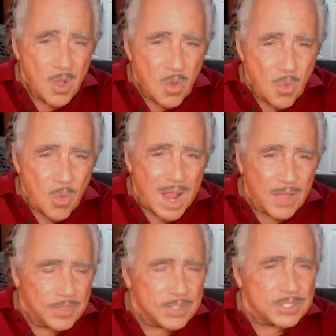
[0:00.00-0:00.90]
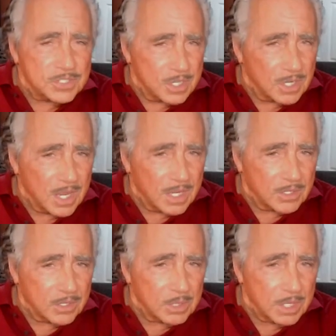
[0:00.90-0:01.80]
While this is unlikely
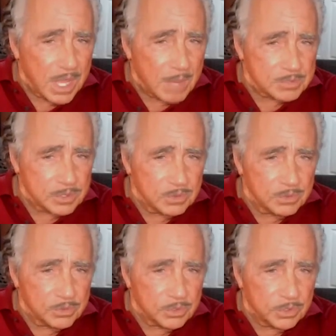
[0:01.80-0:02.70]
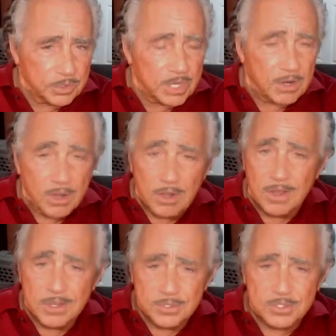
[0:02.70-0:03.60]
to be an absolute rule, there
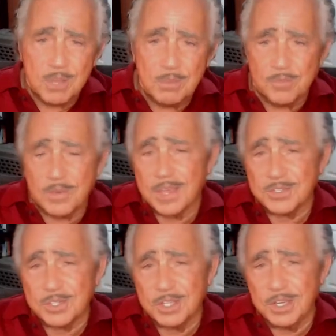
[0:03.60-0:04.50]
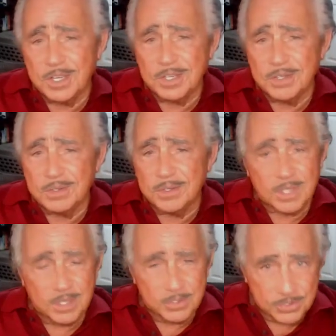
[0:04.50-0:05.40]
are some fascinating
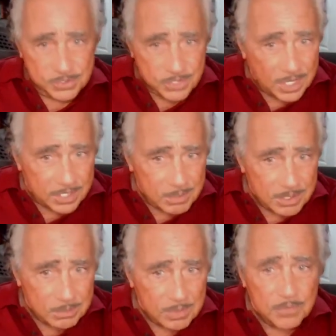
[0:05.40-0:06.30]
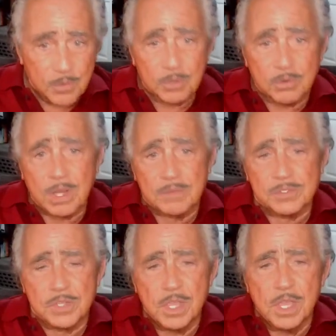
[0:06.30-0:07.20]
cases documented by photographs
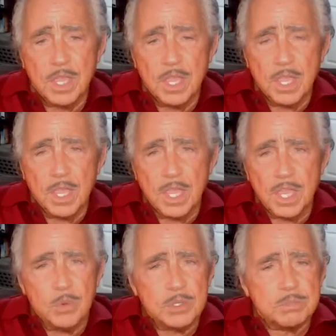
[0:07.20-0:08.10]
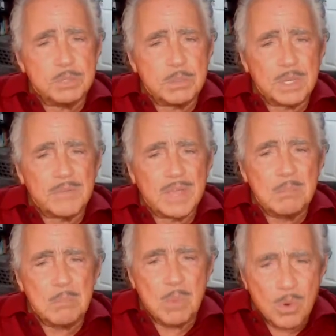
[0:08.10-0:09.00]
in which people have had
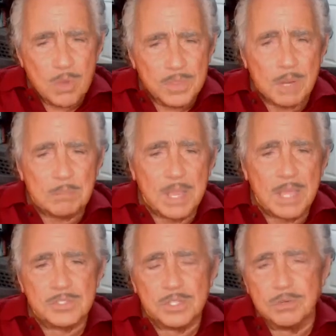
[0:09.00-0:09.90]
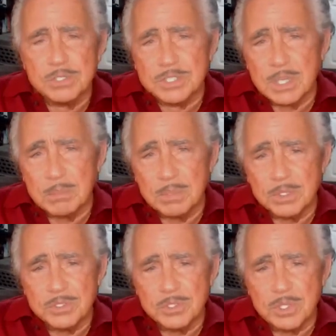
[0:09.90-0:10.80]
more than a passing
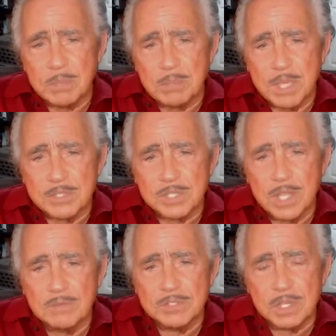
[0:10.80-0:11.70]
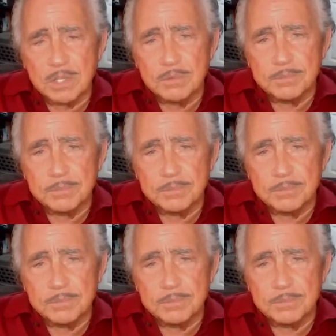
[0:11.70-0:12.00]
resemblance to their past life self.